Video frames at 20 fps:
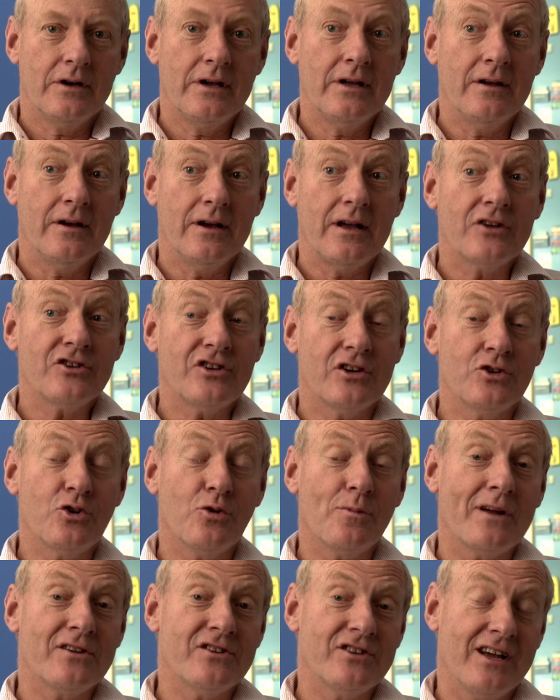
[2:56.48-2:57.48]
You actually
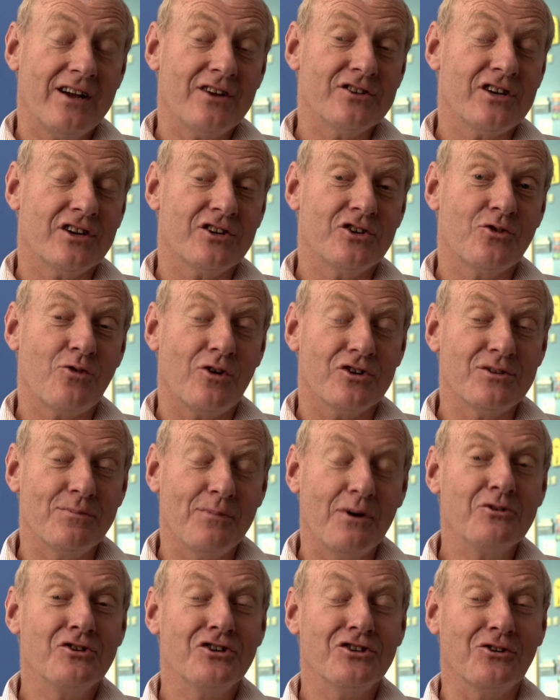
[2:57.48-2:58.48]
talk about it now, it's actually quite
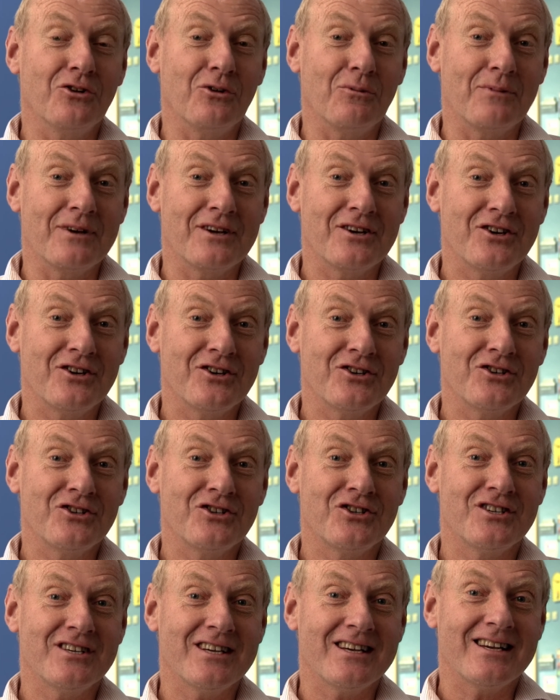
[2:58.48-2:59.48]
emotional
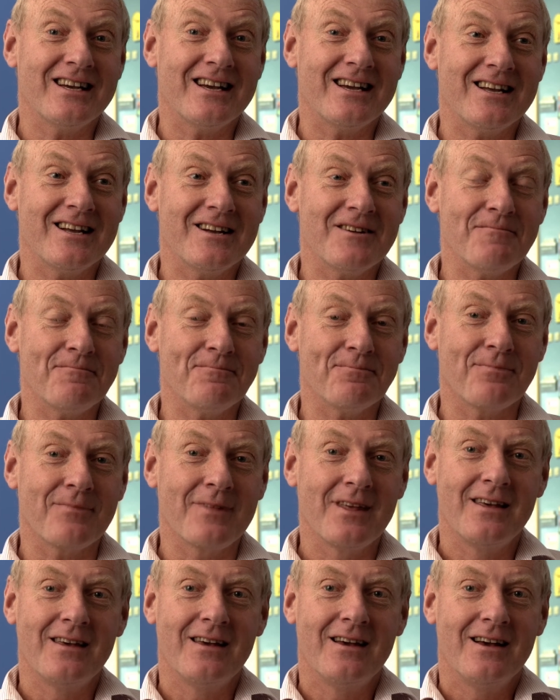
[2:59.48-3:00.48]
because. Um,
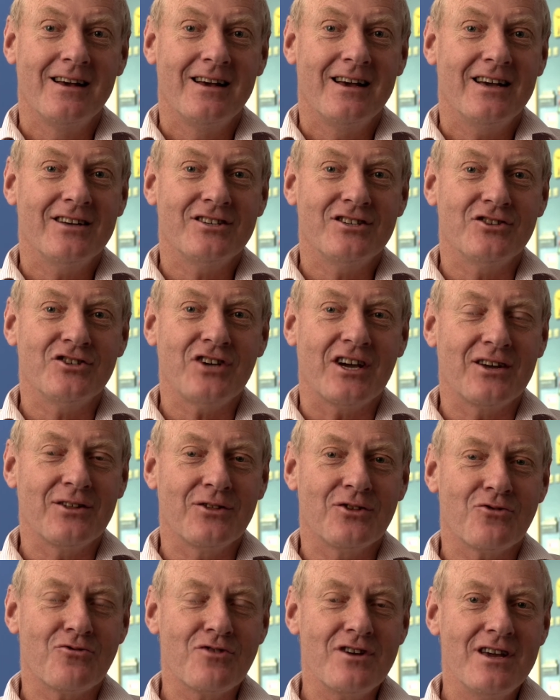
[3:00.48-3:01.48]
it had
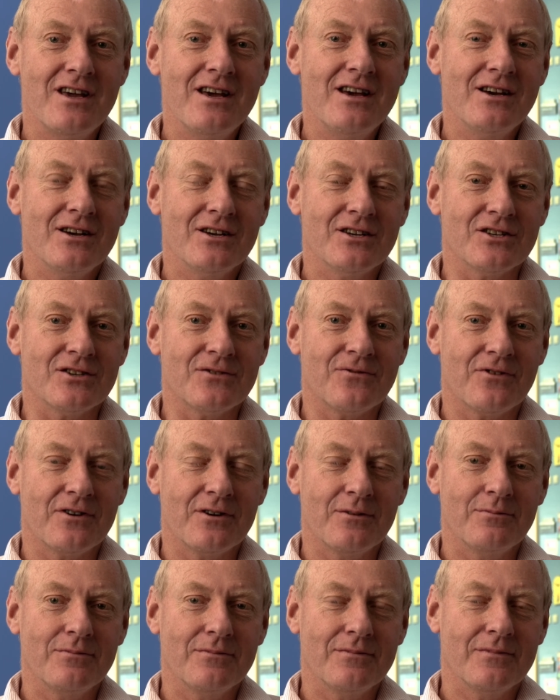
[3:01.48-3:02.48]
taken three years
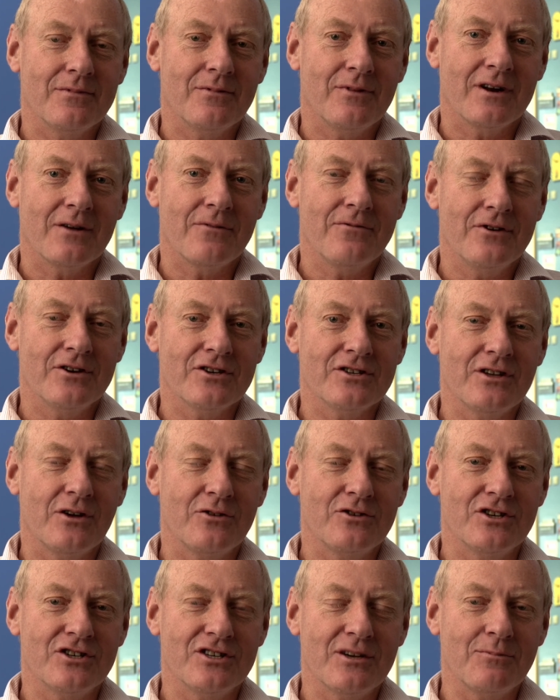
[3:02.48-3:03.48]
from when I first
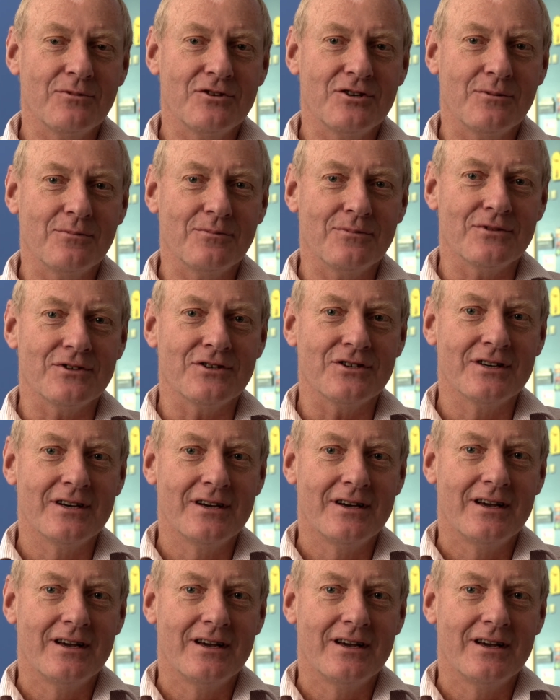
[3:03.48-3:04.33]
noticed symptoms,